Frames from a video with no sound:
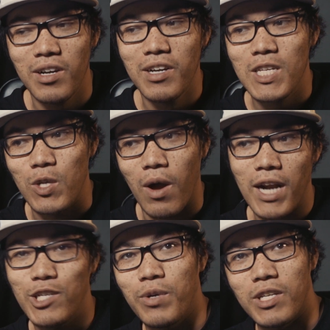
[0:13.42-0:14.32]
So I'm
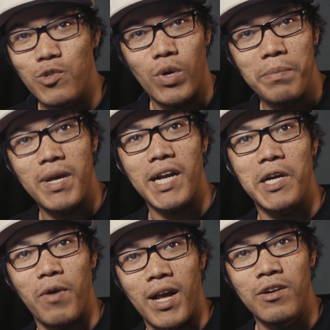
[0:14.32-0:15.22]
actually going to swing back
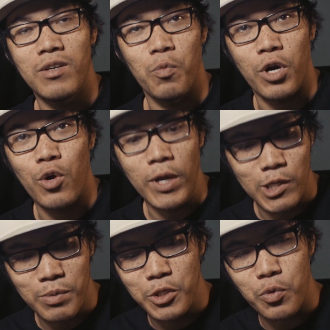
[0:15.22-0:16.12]
around. We're going
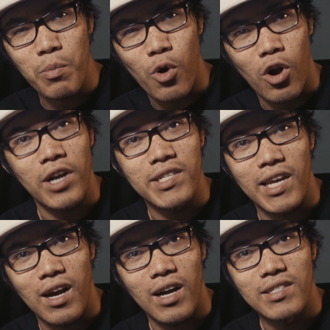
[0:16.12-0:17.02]
to be doing more RX8
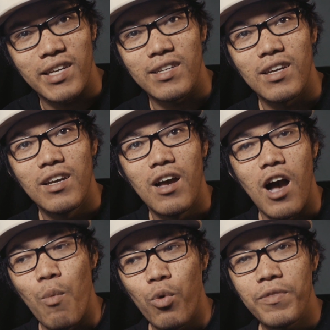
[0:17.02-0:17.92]
content.
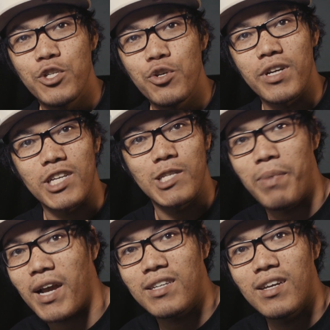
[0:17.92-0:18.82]
One that you can
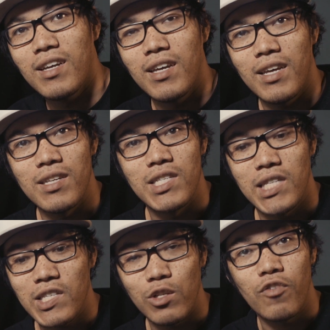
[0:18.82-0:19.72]
expect is
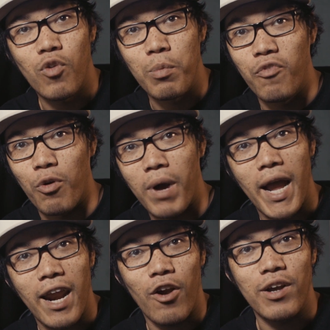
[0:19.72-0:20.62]
things to look for before
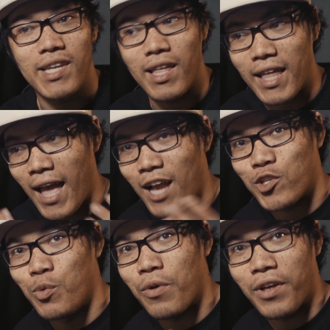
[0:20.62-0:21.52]
buying an RX8, like
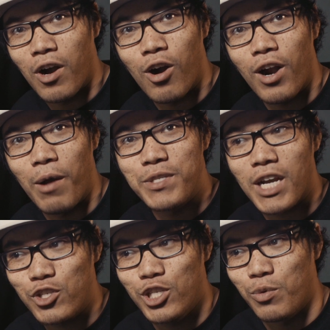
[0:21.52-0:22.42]
actually with the car. I was
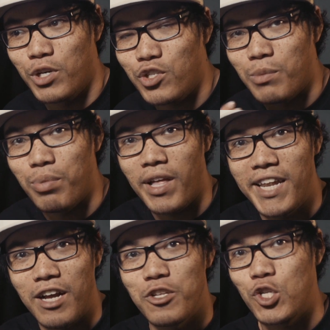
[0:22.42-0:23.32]
actually originally
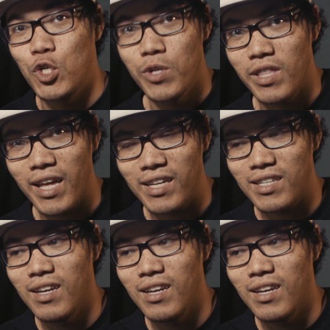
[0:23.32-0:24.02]
planning on shooting that,